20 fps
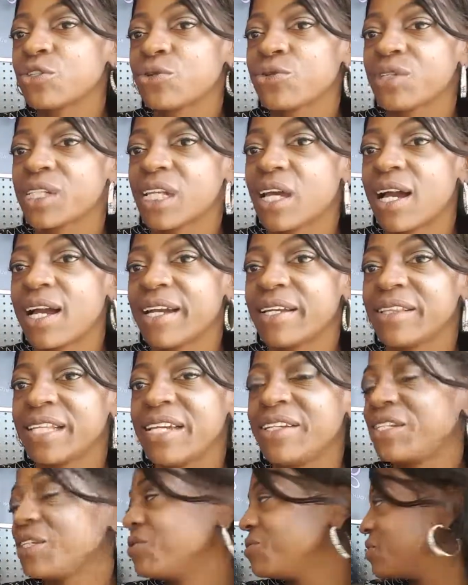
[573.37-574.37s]
jewelry line.
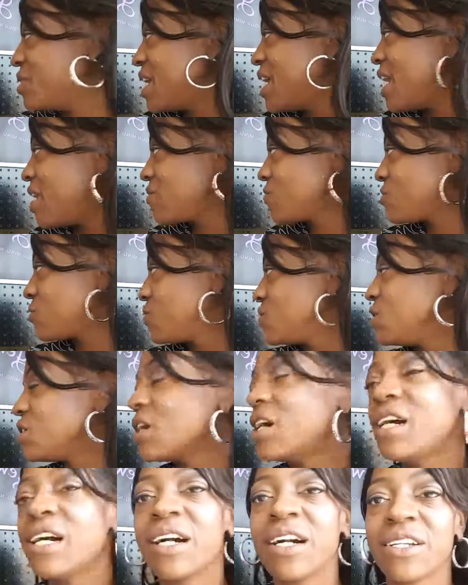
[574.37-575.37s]
They have
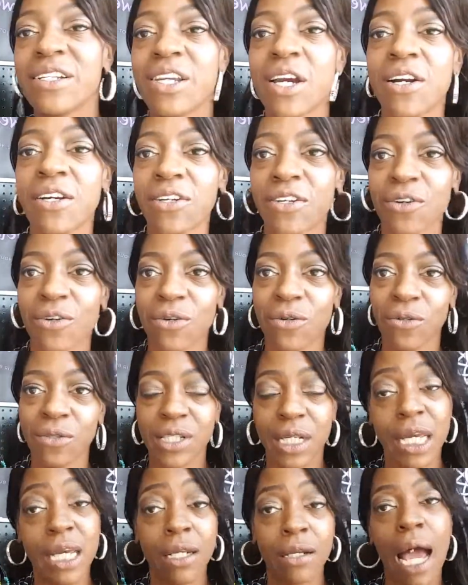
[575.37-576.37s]
young
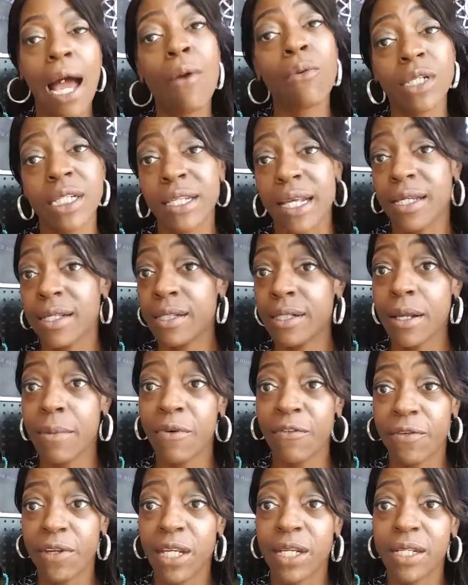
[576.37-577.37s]
girls, and I would say
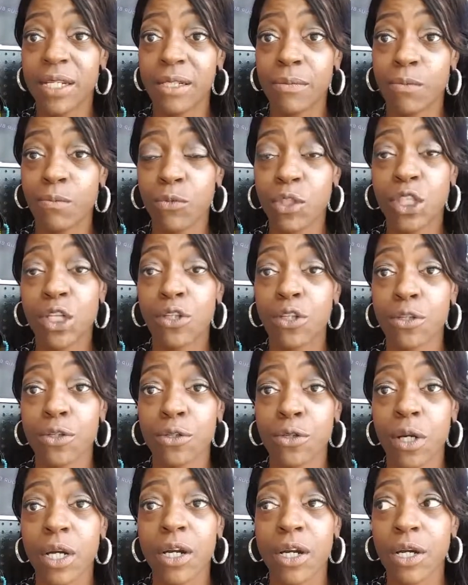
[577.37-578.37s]
some of it is
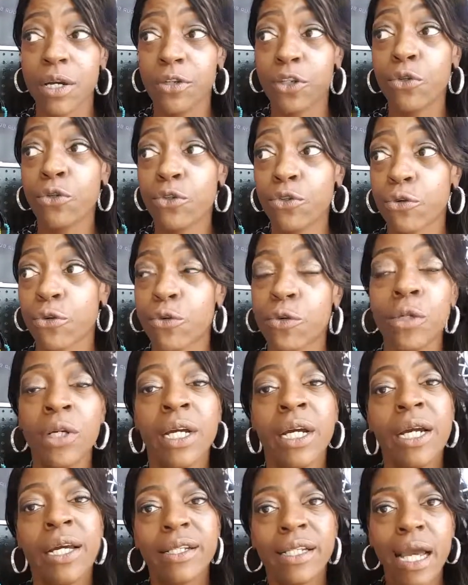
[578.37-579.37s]
gender neutral
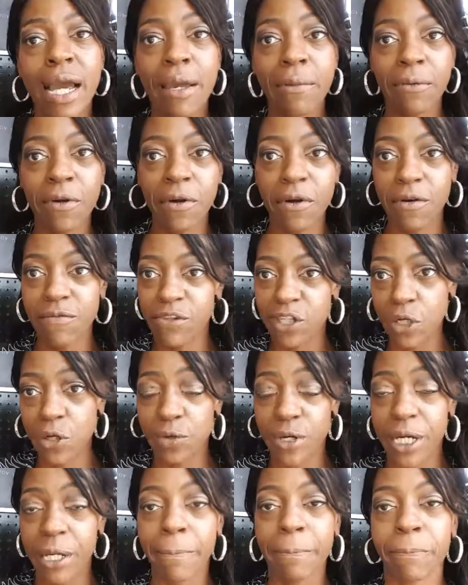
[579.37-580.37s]
type of
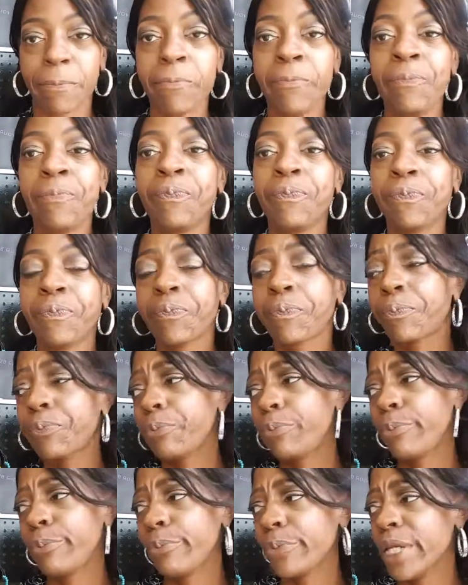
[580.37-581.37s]
jewelry.
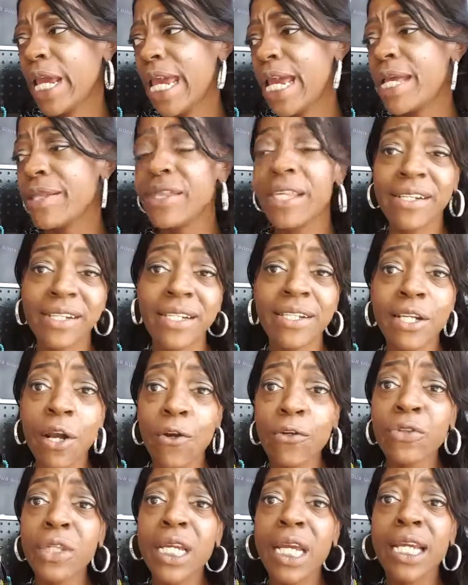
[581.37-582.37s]
And this is
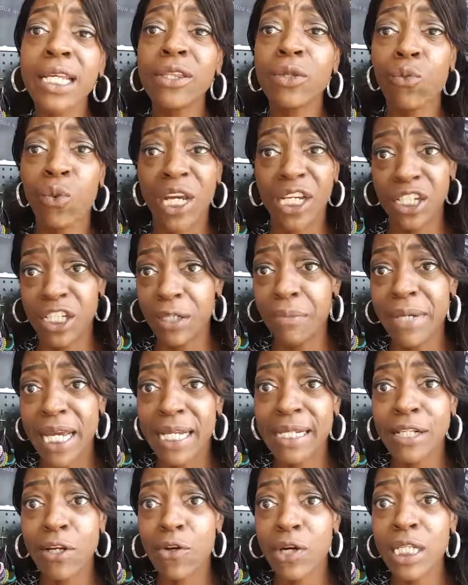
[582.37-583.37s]
her thing, the way she
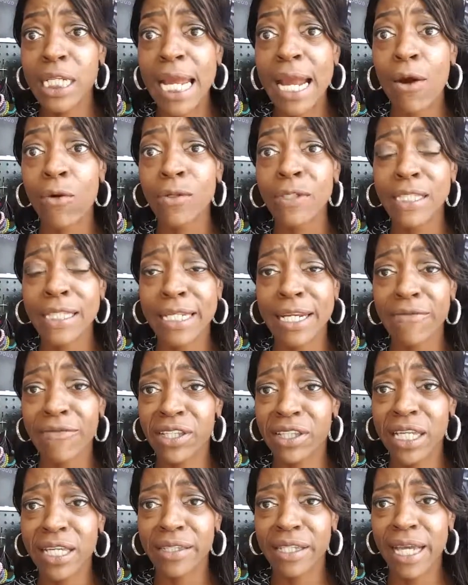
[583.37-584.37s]
makes her allowance and
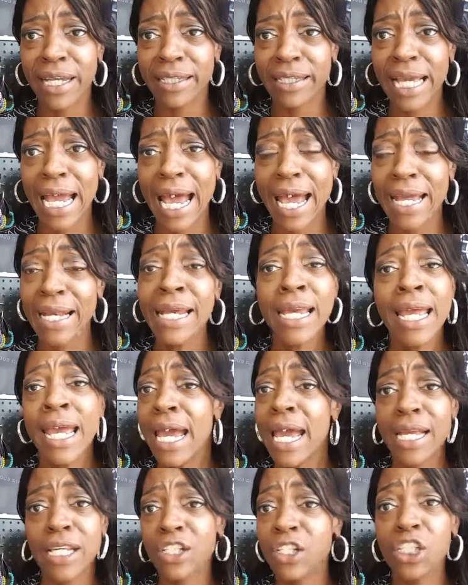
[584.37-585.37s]
everything like that.
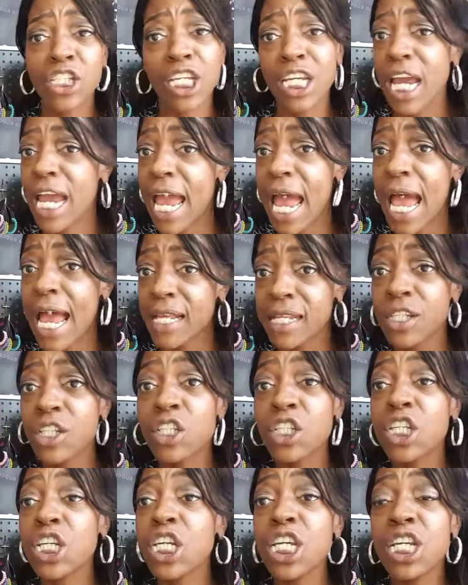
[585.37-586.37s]
And
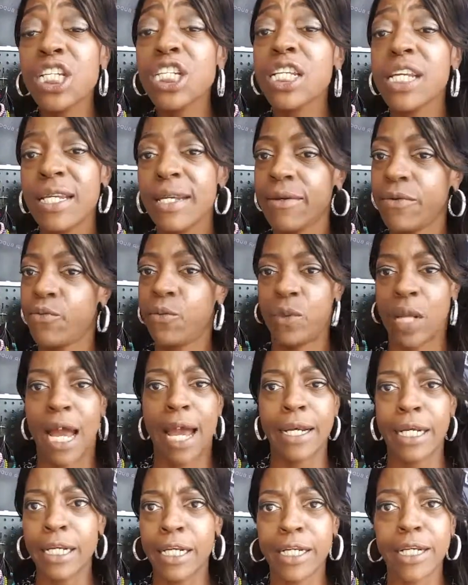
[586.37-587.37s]

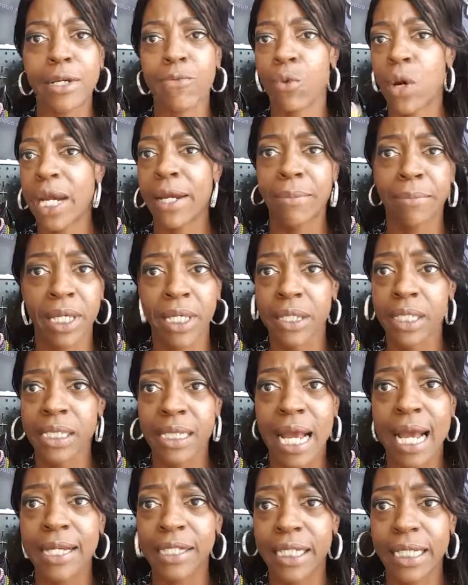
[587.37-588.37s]
I didn't recommend this
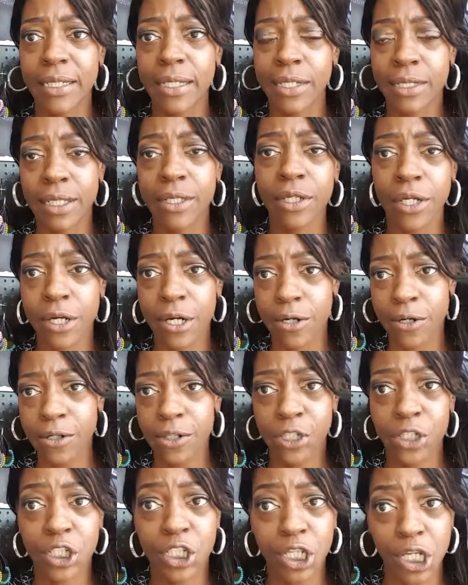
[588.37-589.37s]
idea to her.
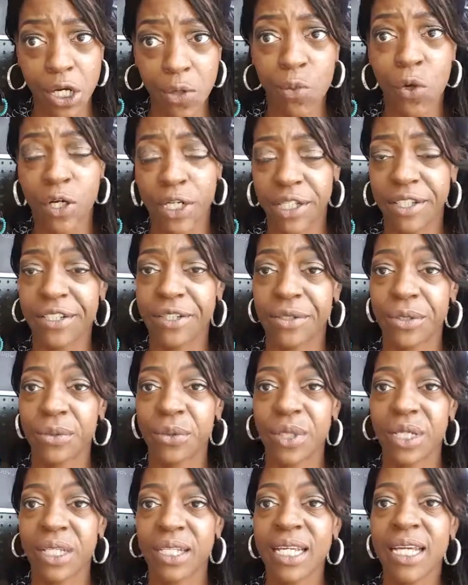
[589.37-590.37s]
She wanted to do
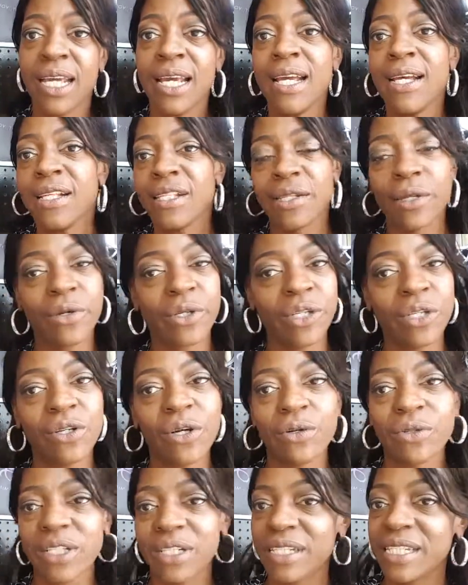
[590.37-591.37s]
it. So, you
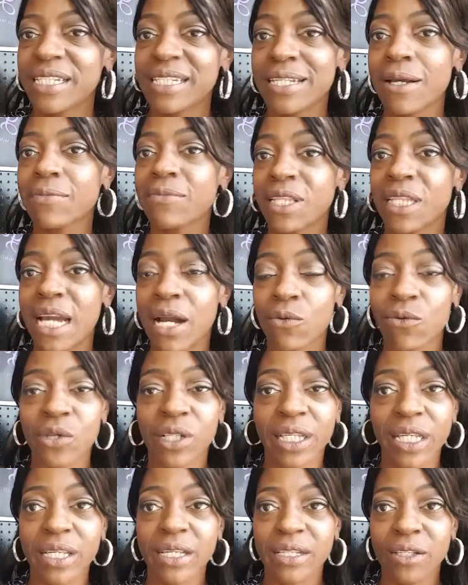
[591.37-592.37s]
know, this is something that
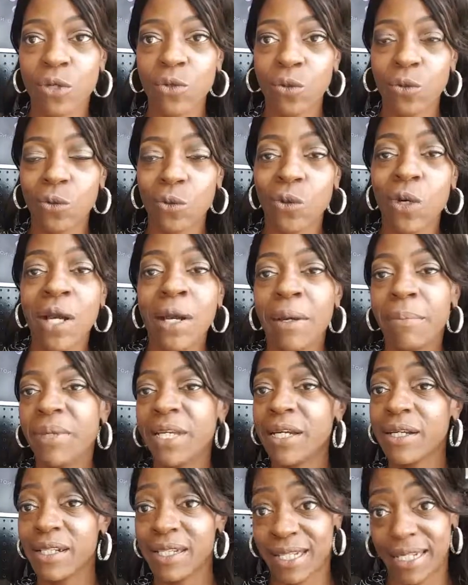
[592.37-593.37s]
really is cool
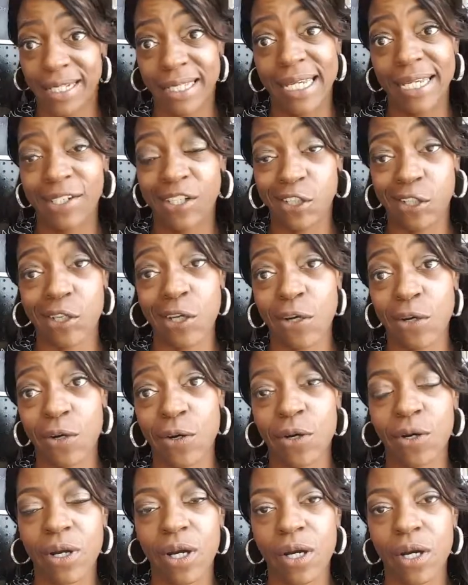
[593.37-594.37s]
because it teaches
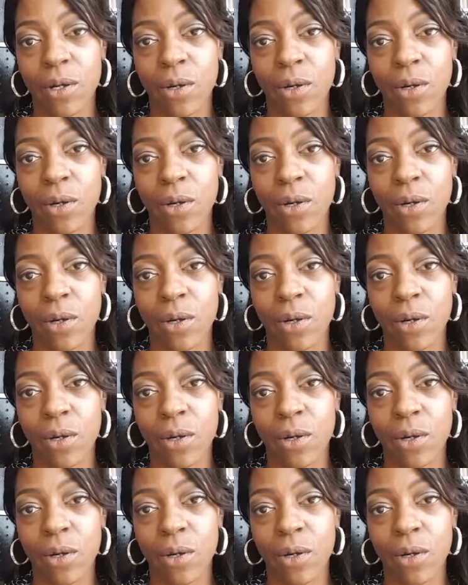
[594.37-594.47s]
her